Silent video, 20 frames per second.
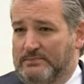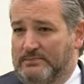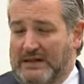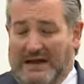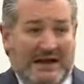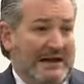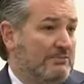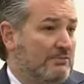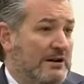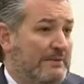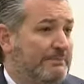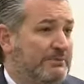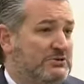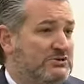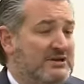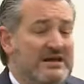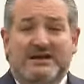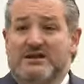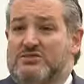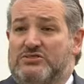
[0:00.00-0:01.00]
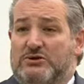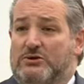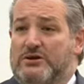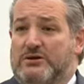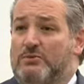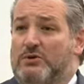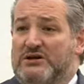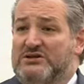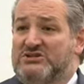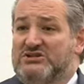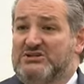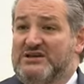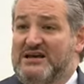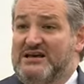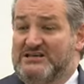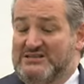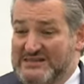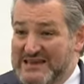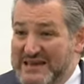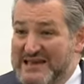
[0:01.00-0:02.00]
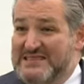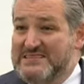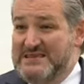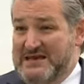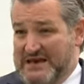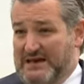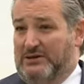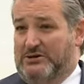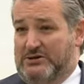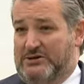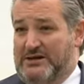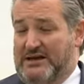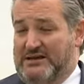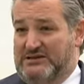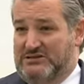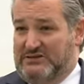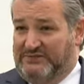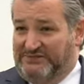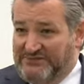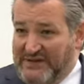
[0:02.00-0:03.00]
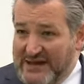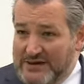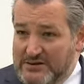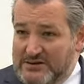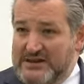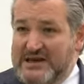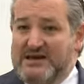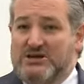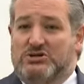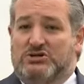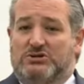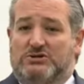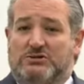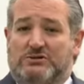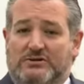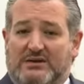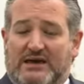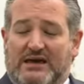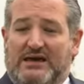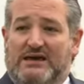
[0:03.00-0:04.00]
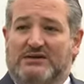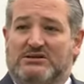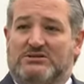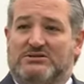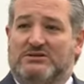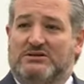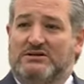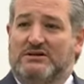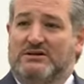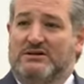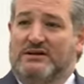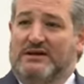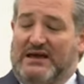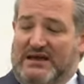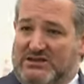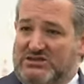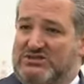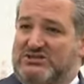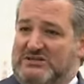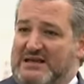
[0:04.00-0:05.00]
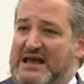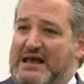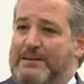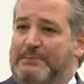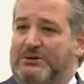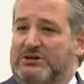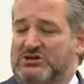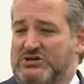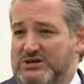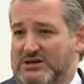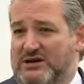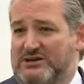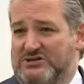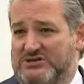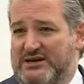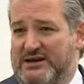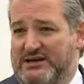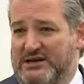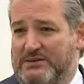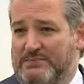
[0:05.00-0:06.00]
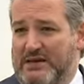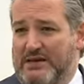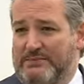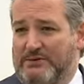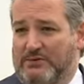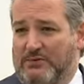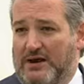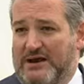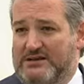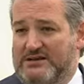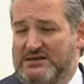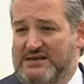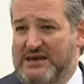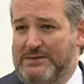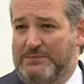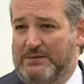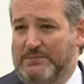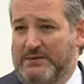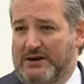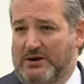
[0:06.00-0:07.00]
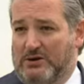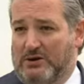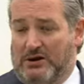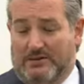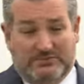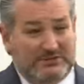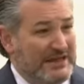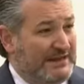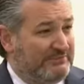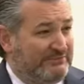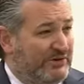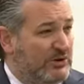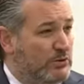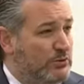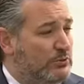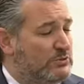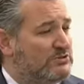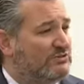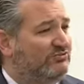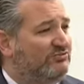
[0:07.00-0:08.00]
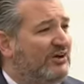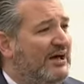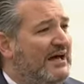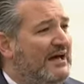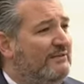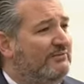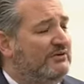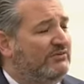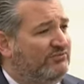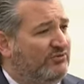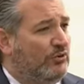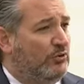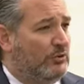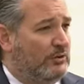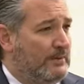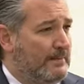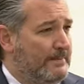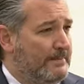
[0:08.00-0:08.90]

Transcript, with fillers: I represented 31 states in the Heller case, the foundational case establishing our Second Amendment right to keep and bear arms. That vote was 5-4.